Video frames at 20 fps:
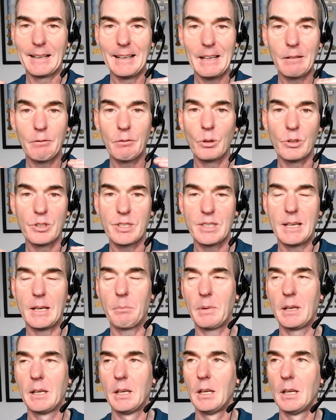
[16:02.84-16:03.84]
level as
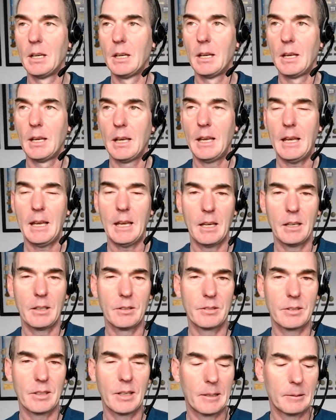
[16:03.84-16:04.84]
them,
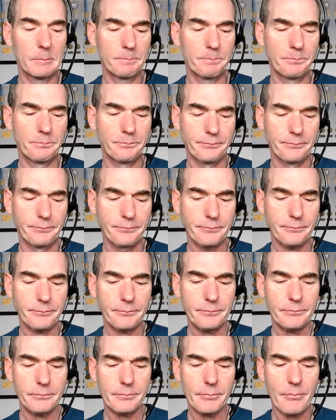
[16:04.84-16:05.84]
and um,
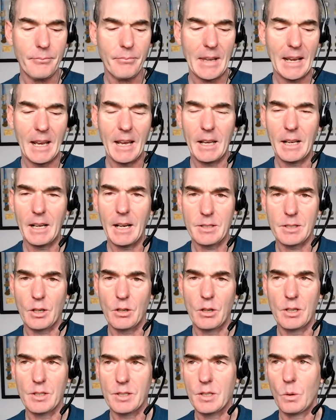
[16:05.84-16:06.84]
and as a
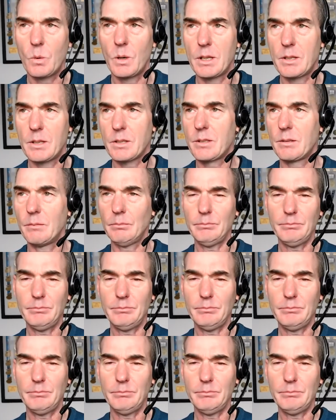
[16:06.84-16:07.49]
consequence,